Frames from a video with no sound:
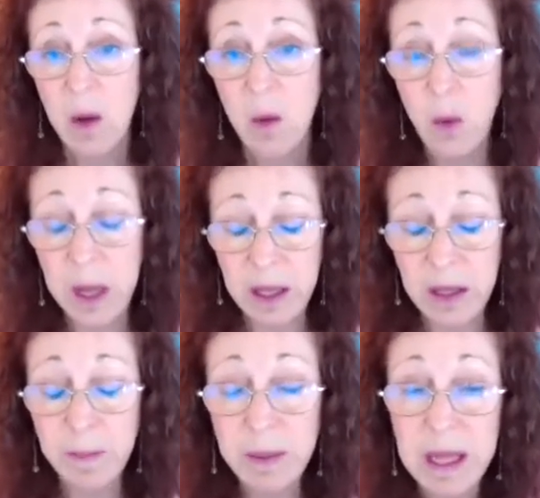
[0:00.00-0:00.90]

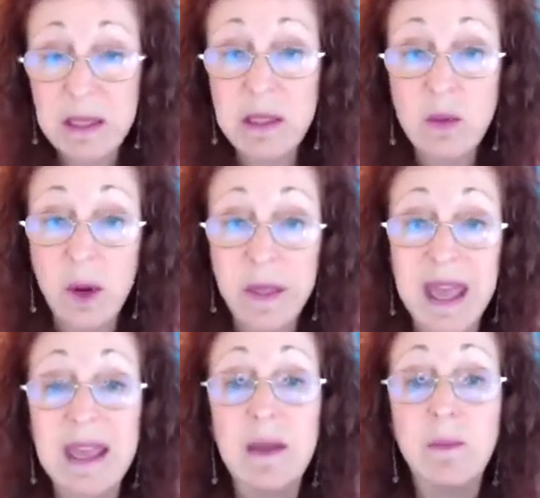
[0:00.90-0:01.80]
with places where
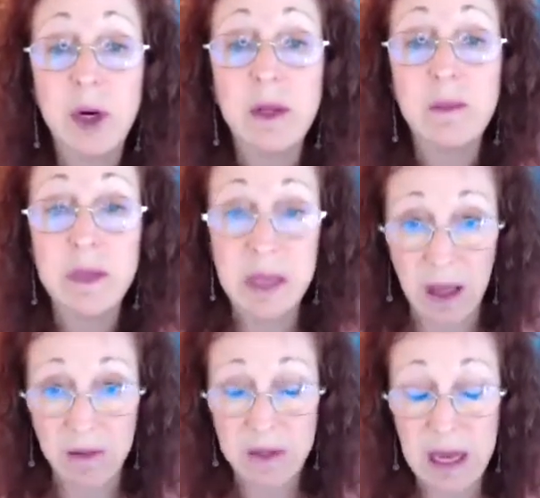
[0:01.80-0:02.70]
they can book themselves.